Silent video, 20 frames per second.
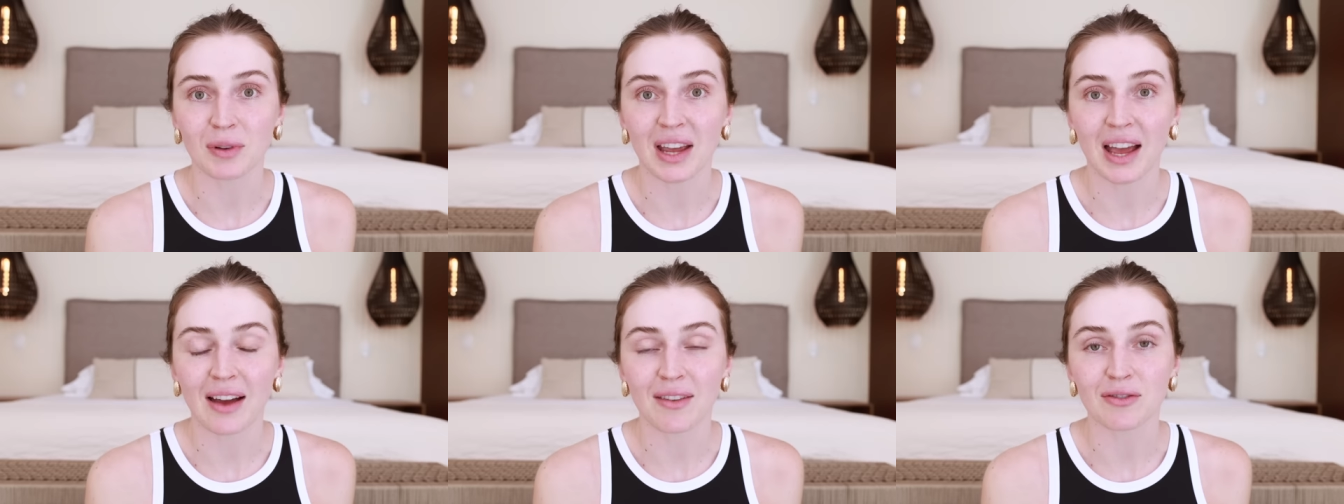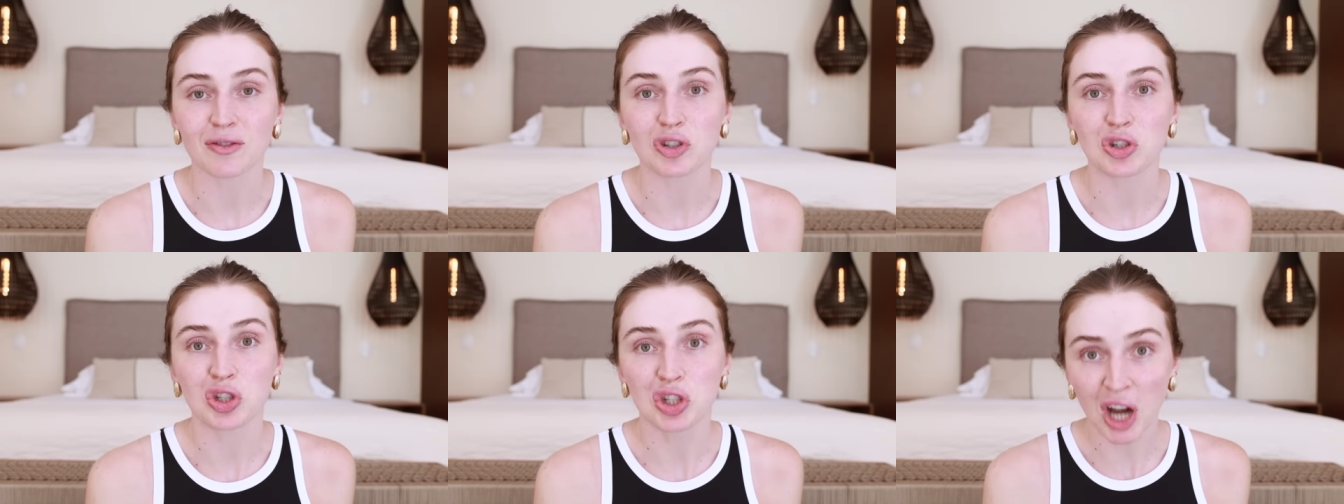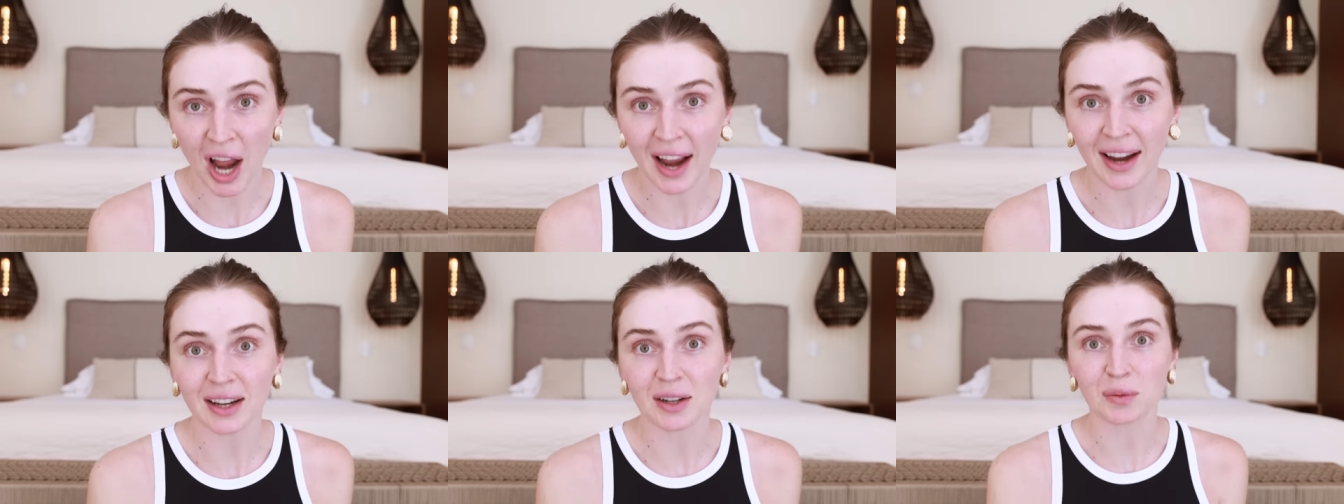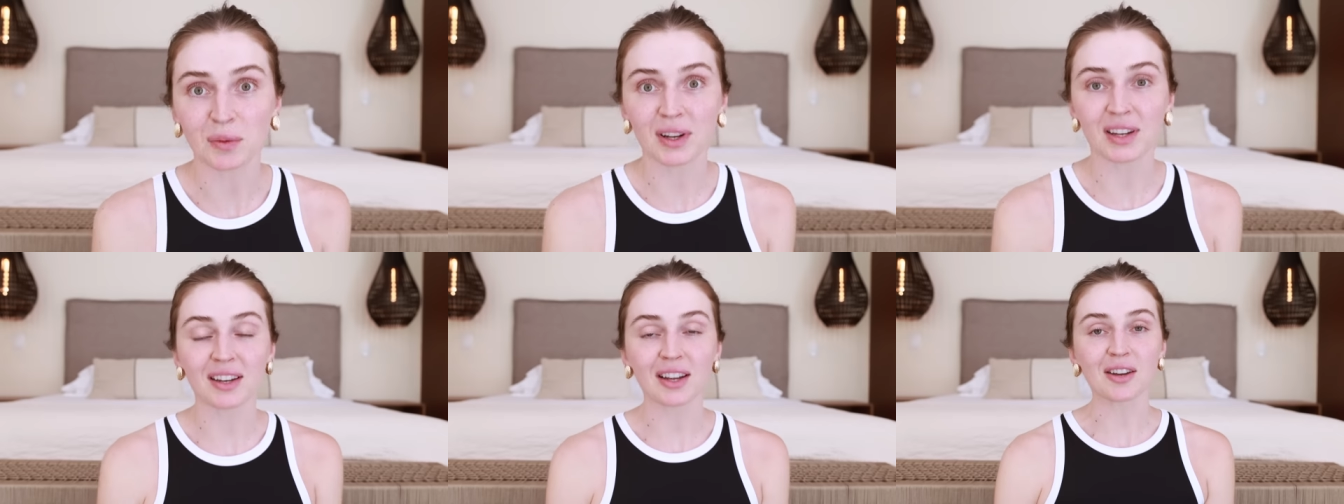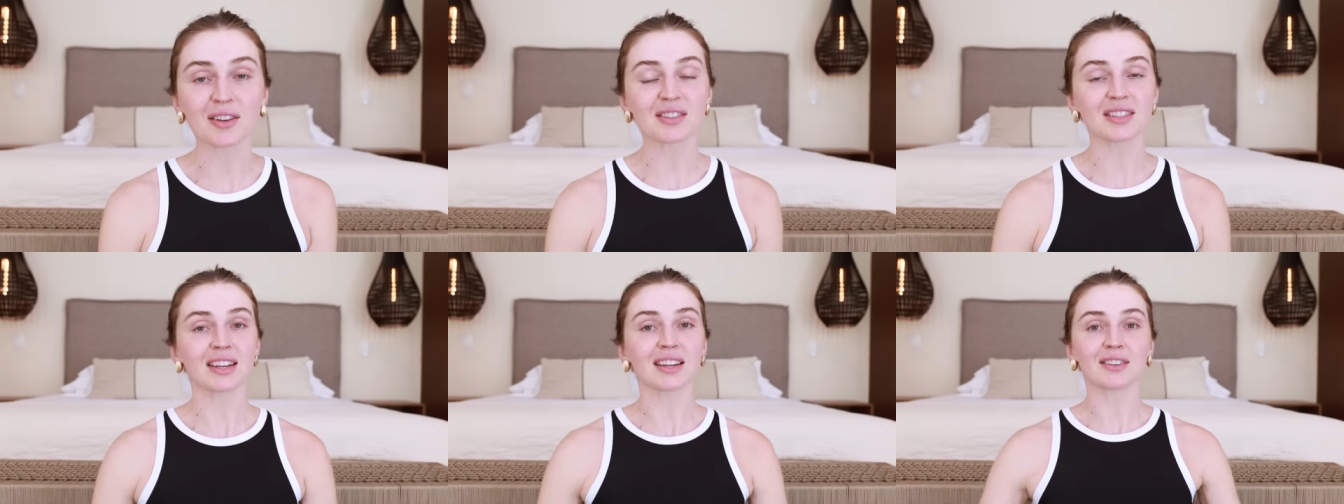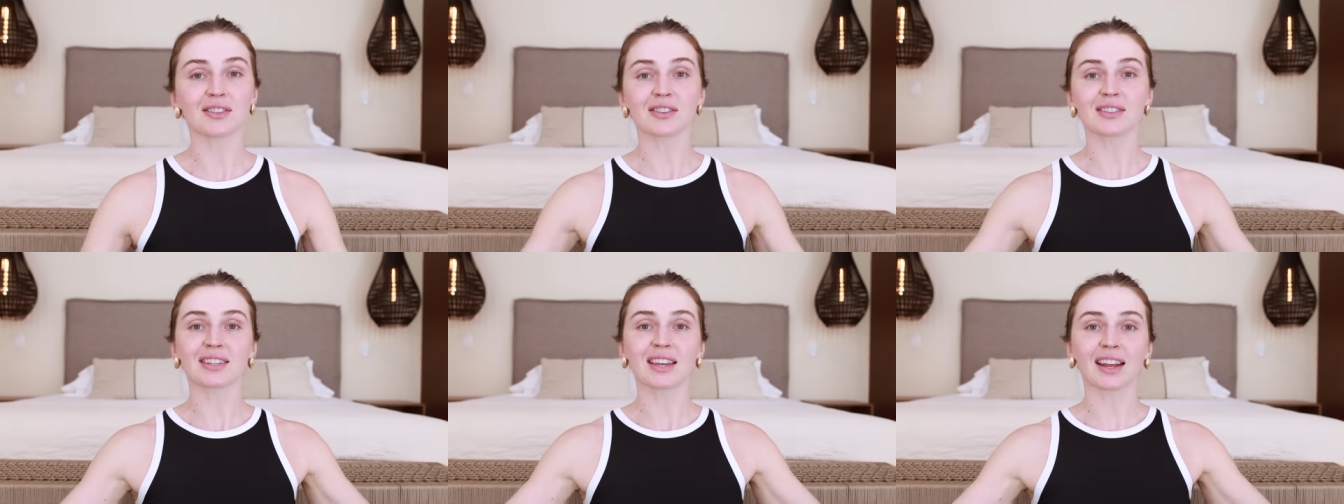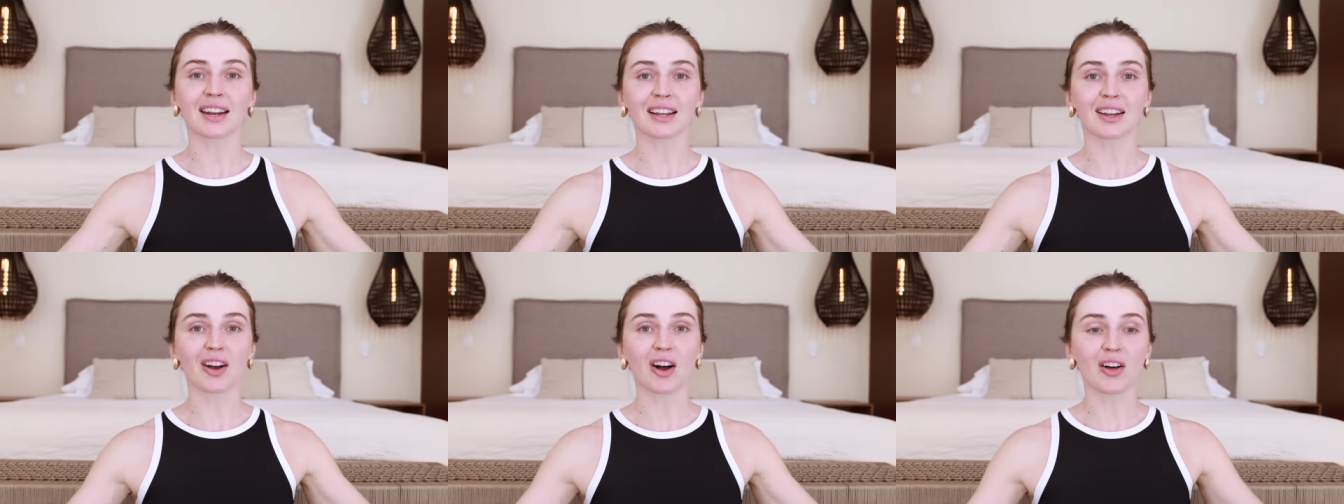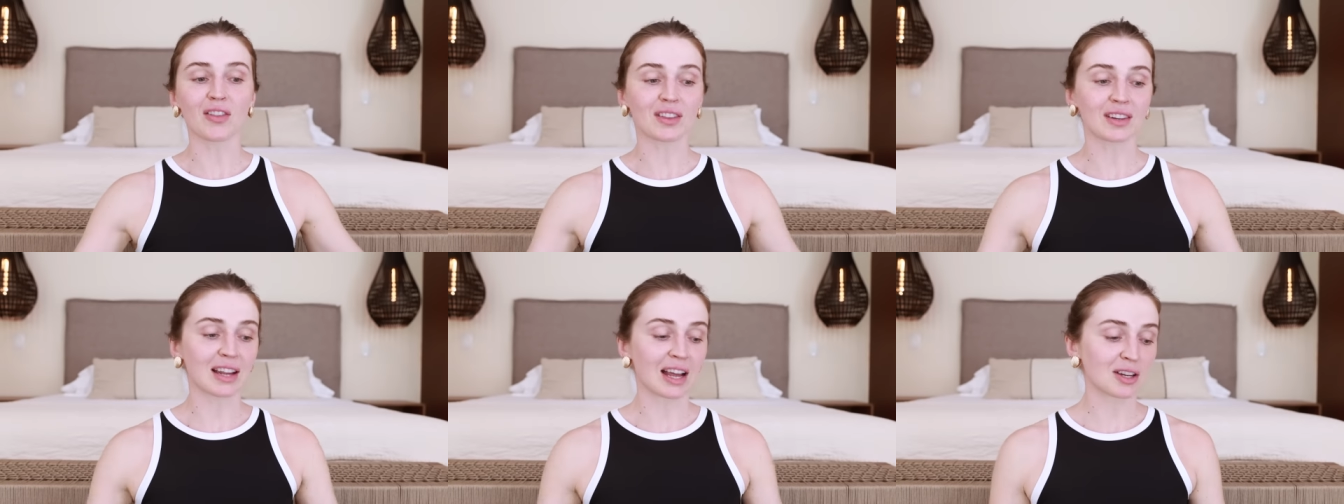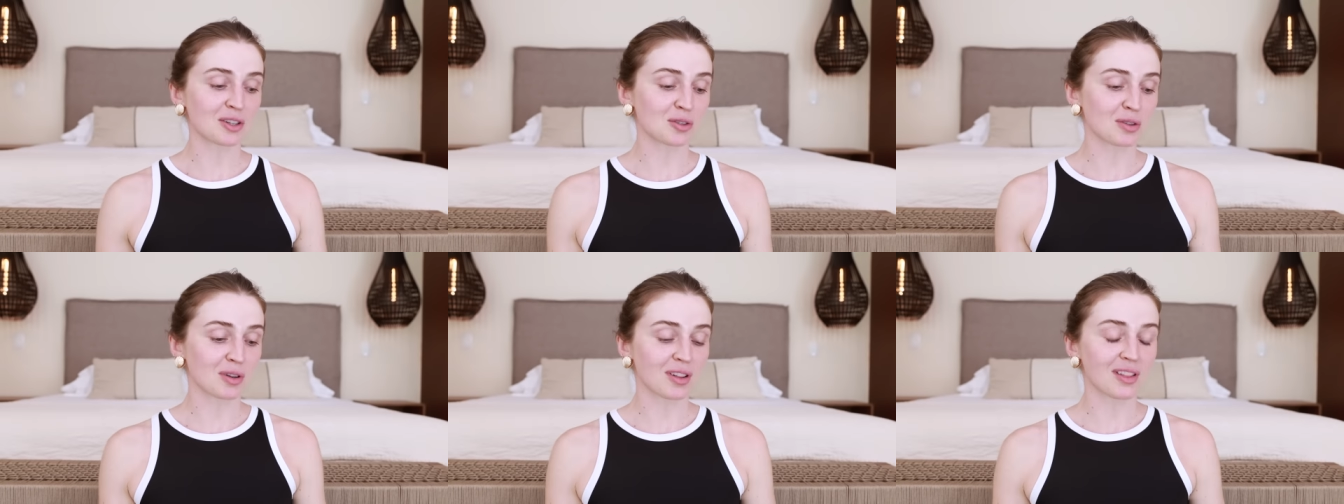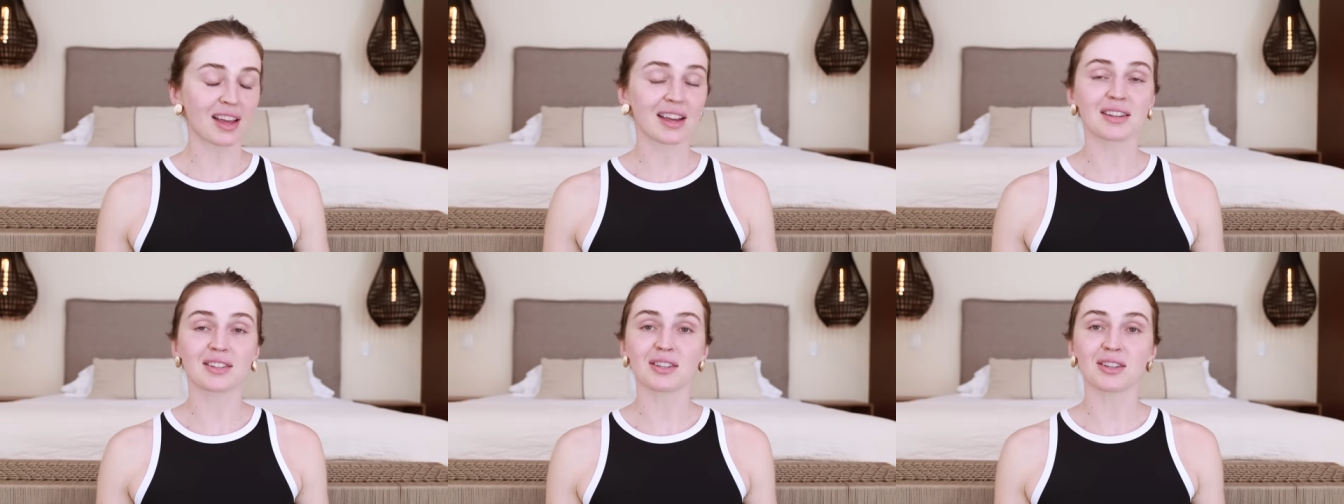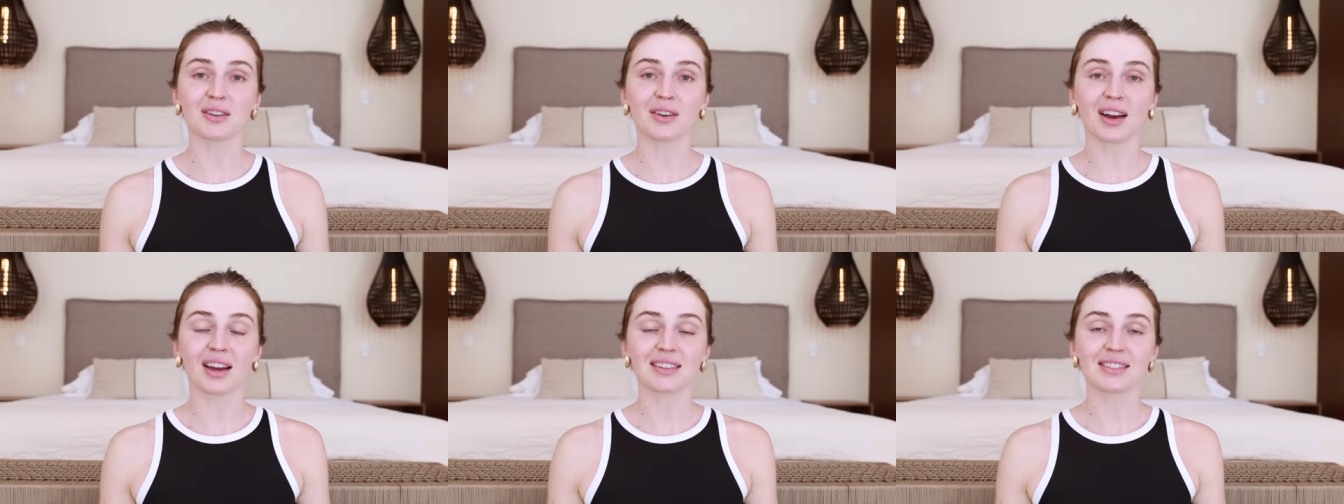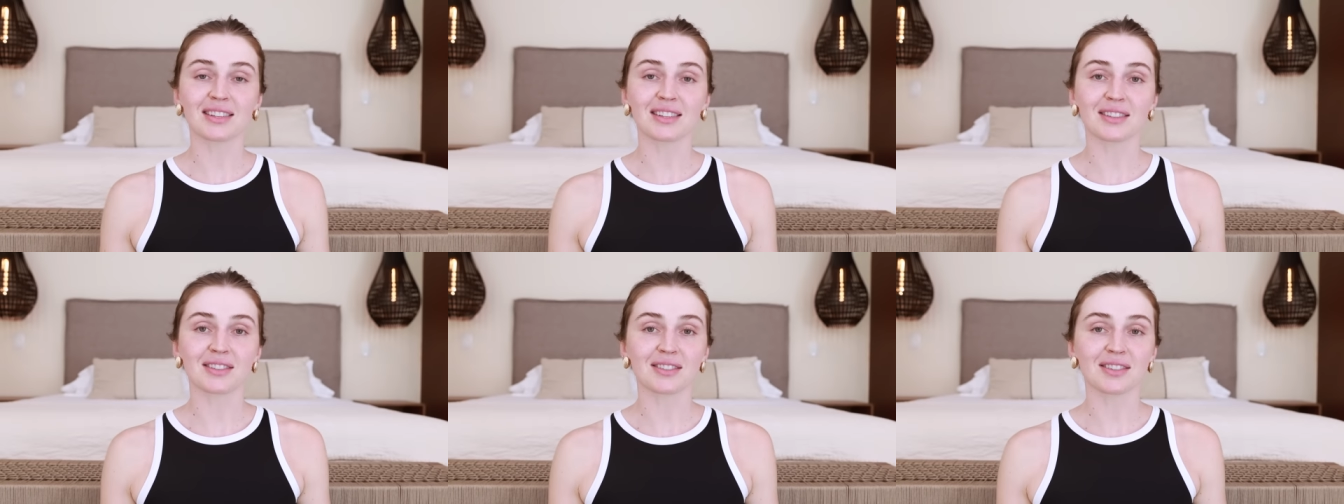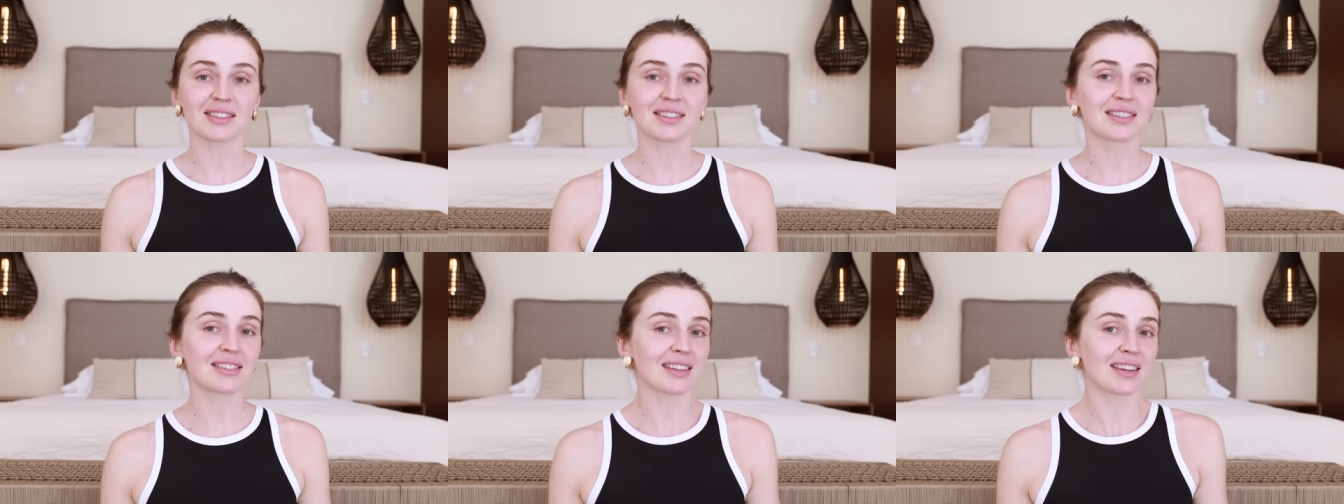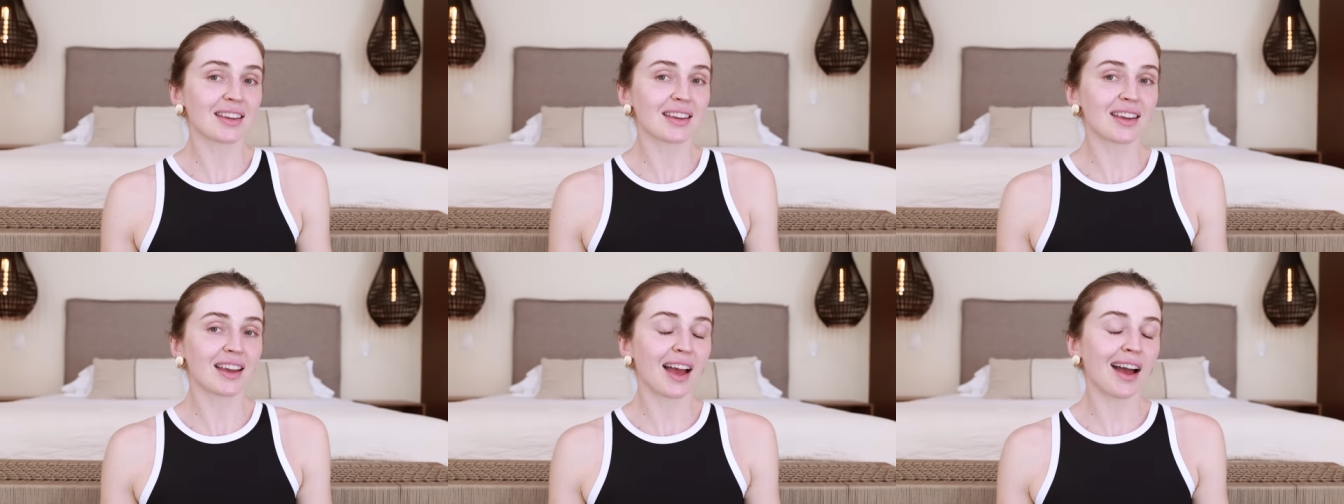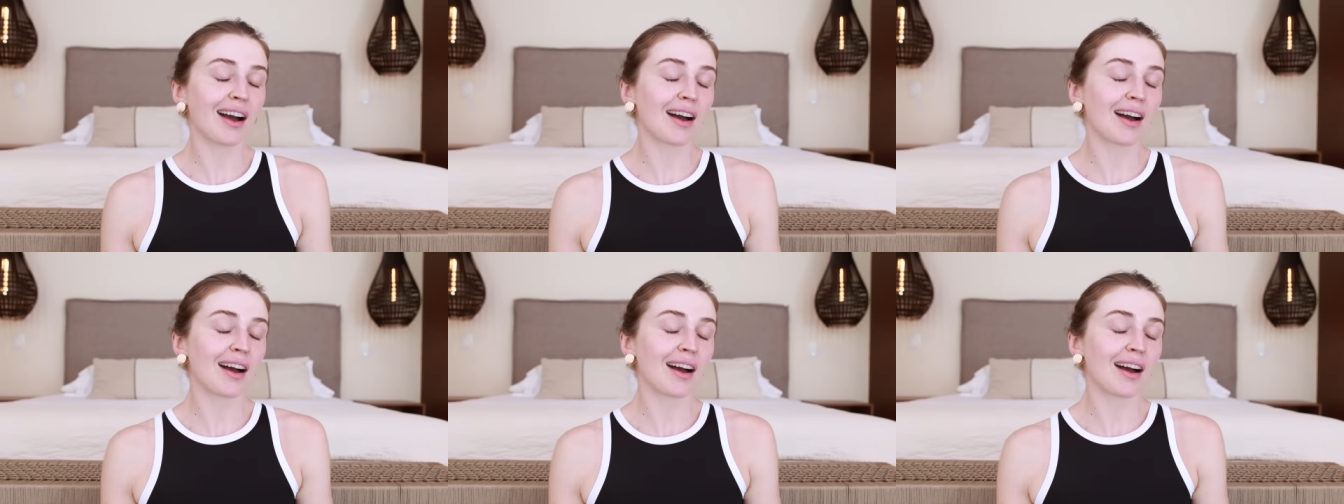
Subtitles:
we have giant windows and just getting all the natural light so you guys can just see